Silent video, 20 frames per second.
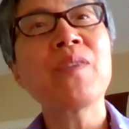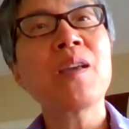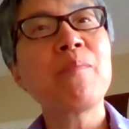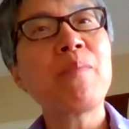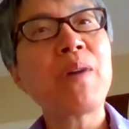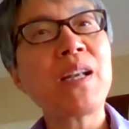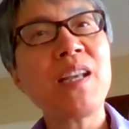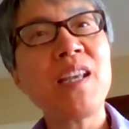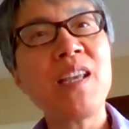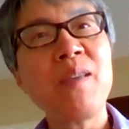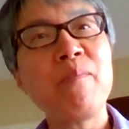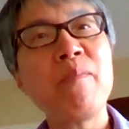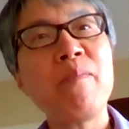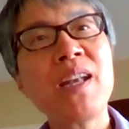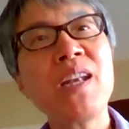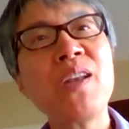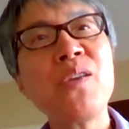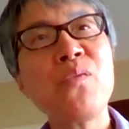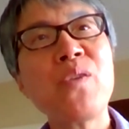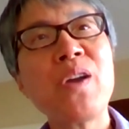But in
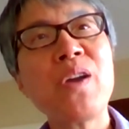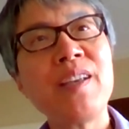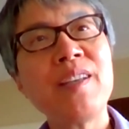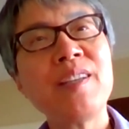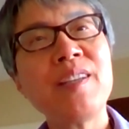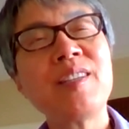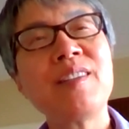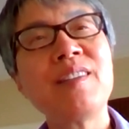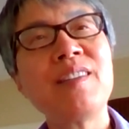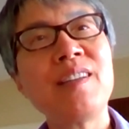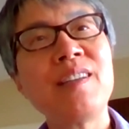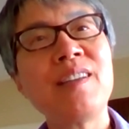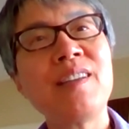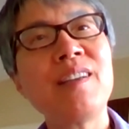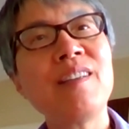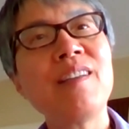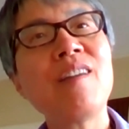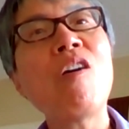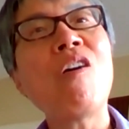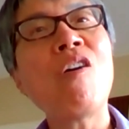many ways,
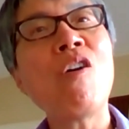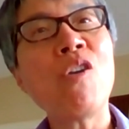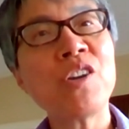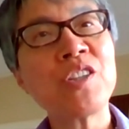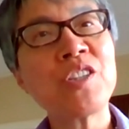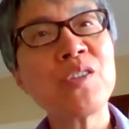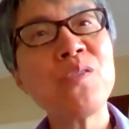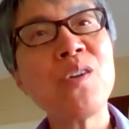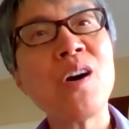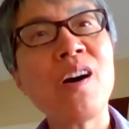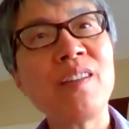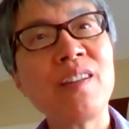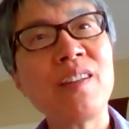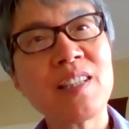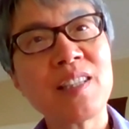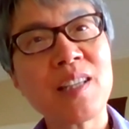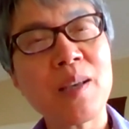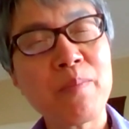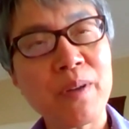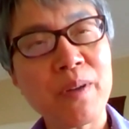also on the
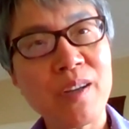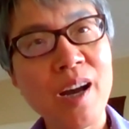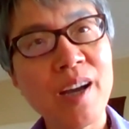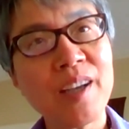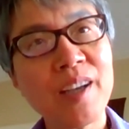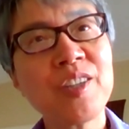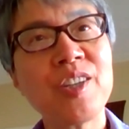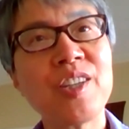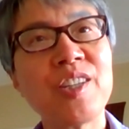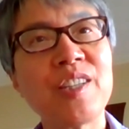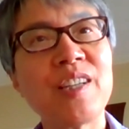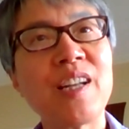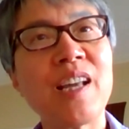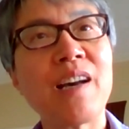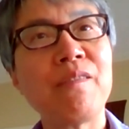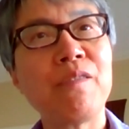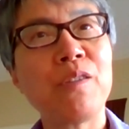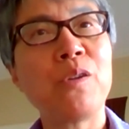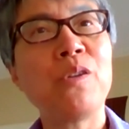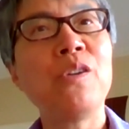subconscious
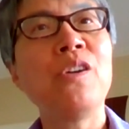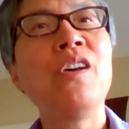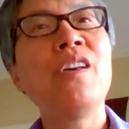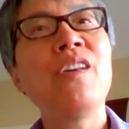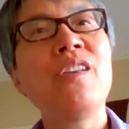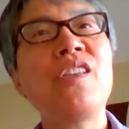level,